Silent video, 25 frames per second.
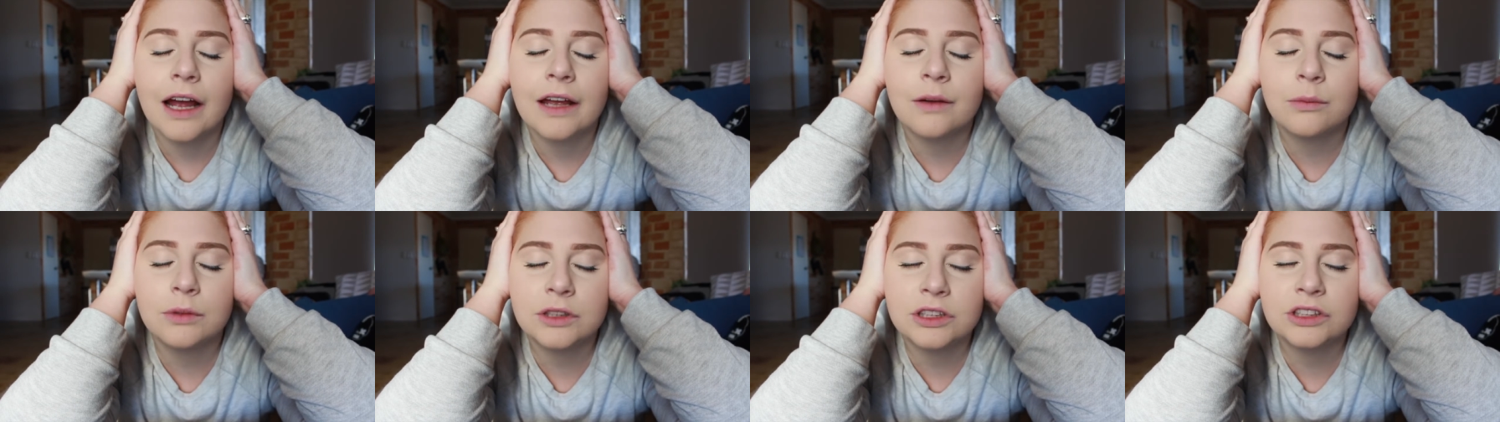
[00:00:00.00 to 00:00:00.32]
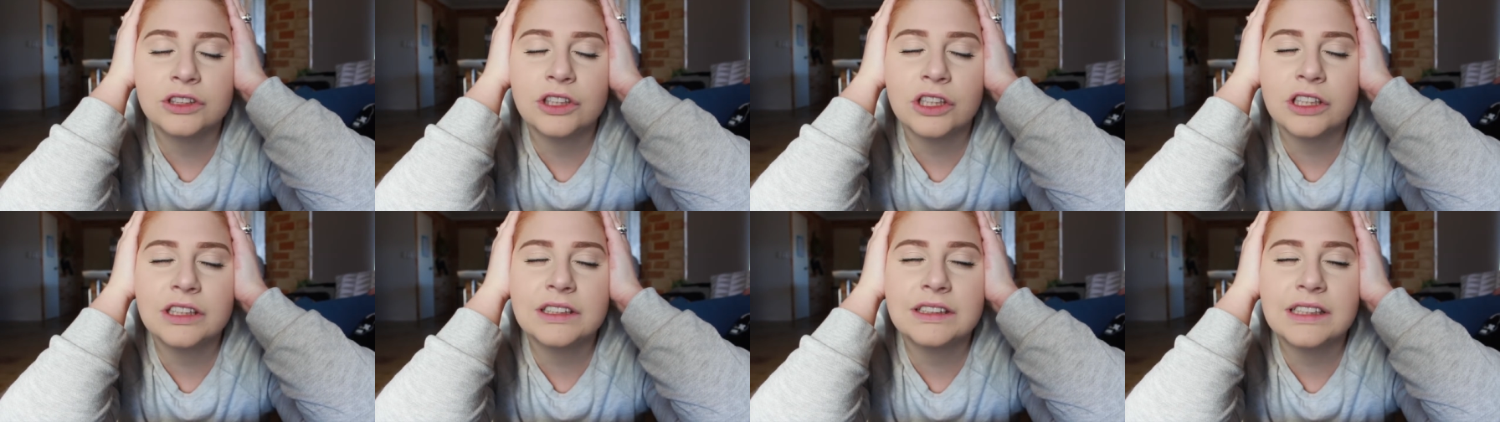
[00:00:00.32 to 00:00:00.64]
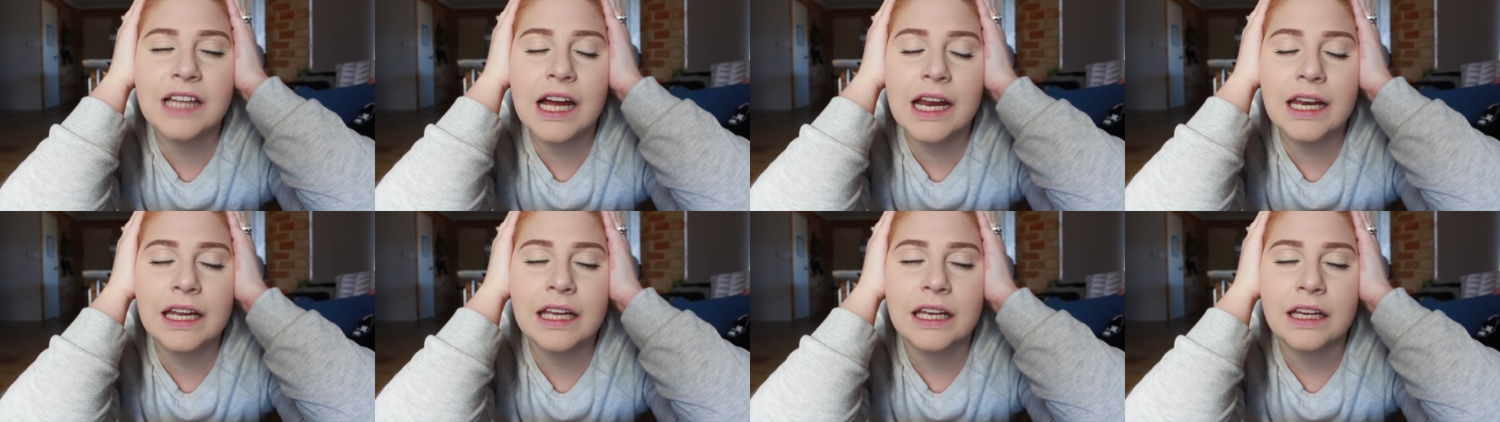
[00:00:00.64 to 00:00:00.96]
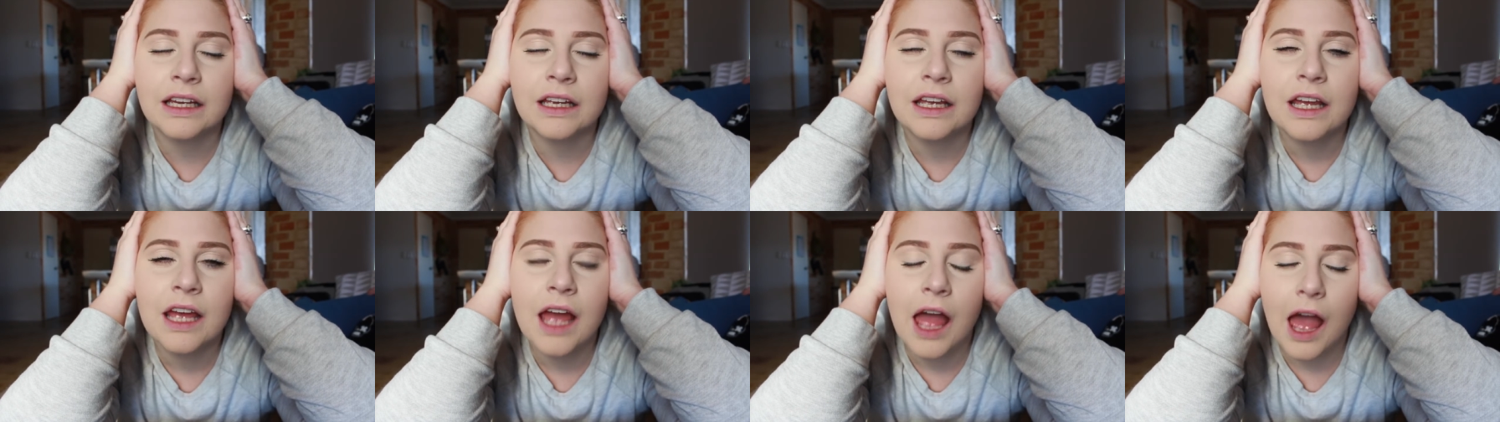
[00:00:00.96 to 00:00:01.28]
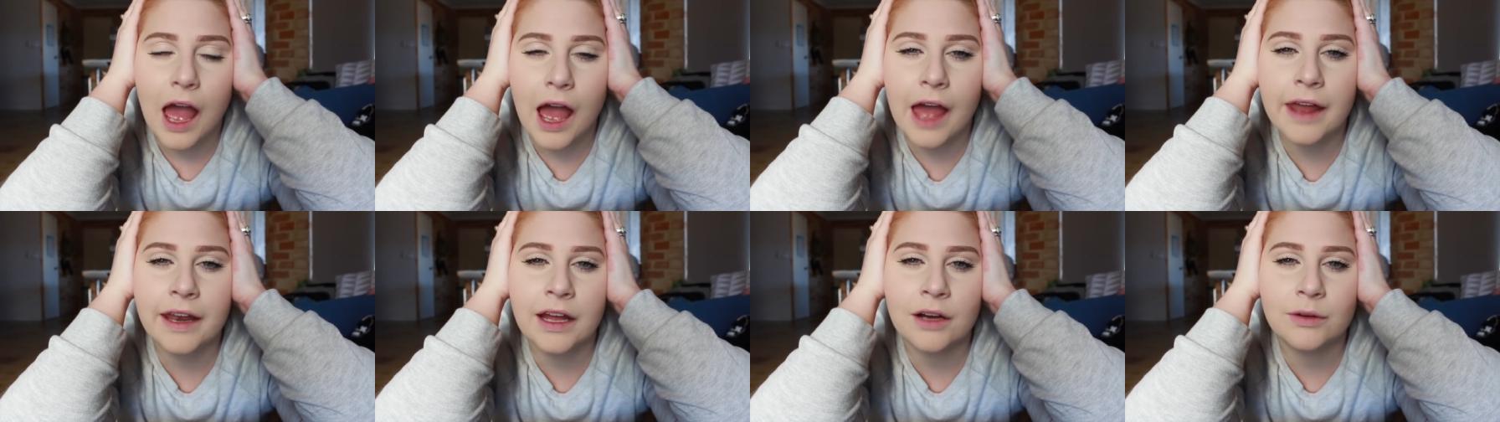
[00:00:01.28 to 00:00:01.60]
It was so stunning,
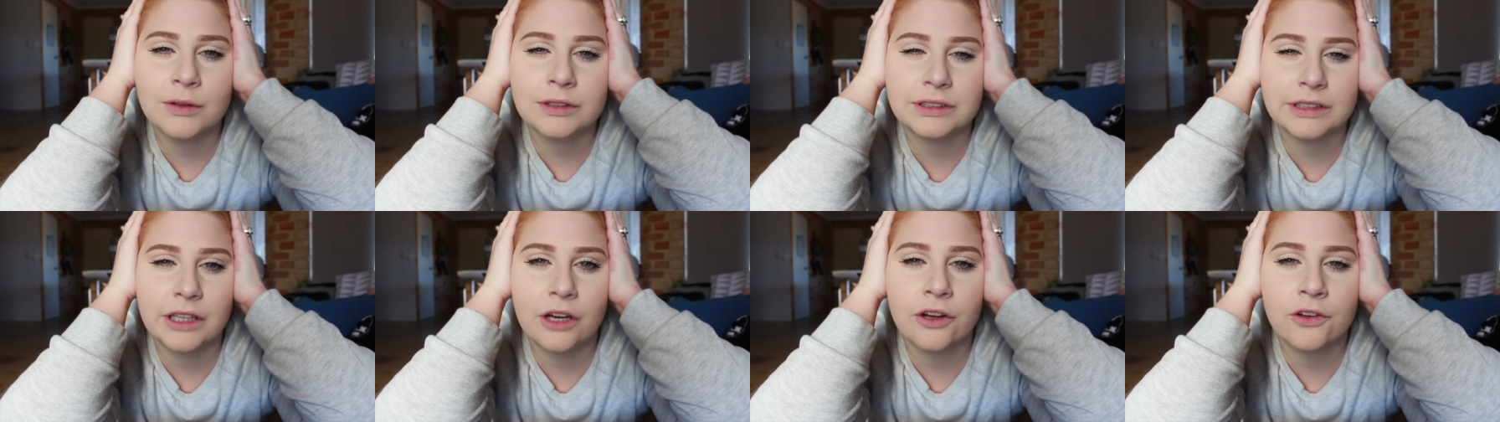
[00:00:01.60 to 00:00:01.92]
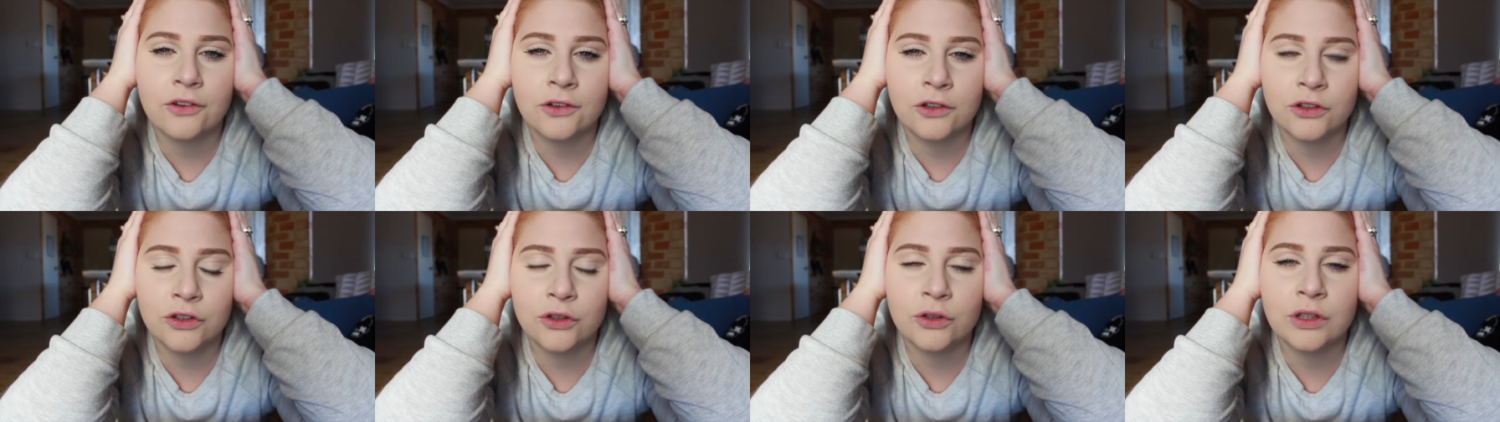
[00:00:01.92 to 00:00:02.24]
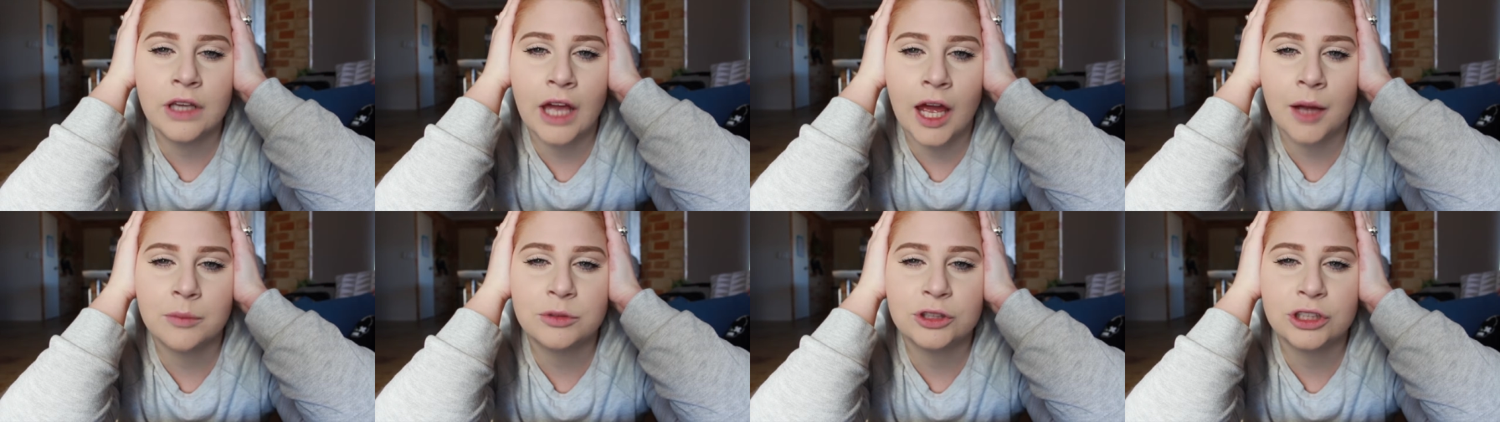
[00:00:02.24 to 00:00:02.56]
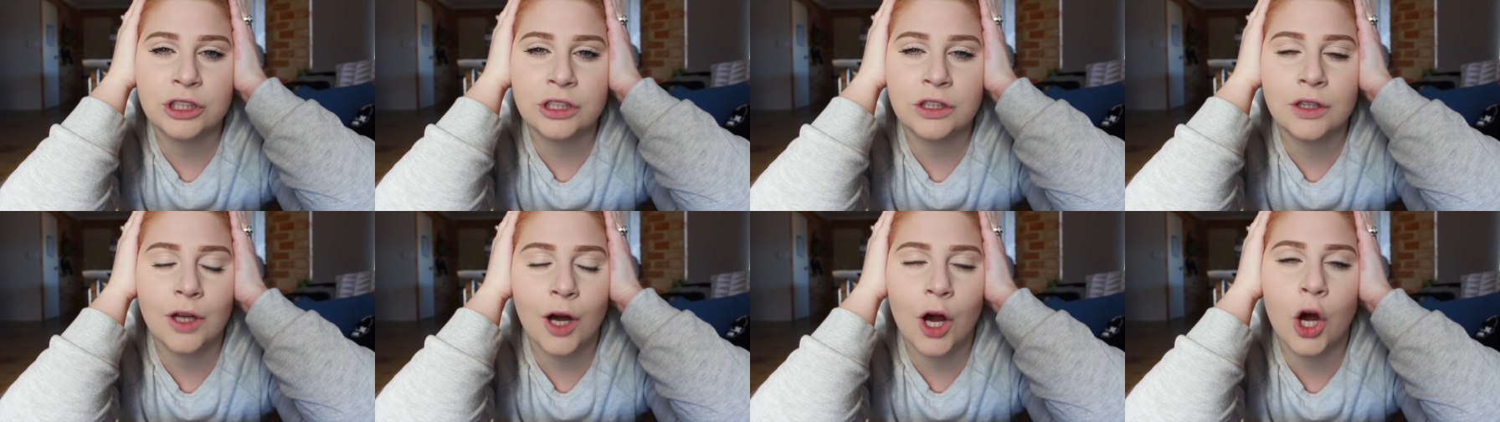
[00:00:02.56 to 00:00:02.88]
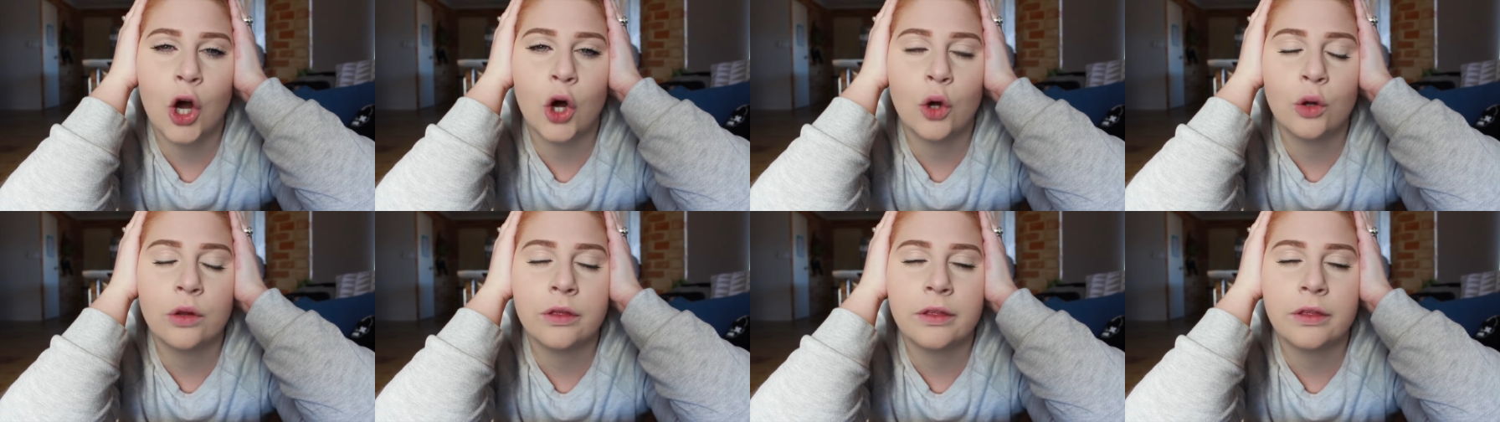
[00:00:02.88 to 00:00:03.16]
and I was going to capture the whole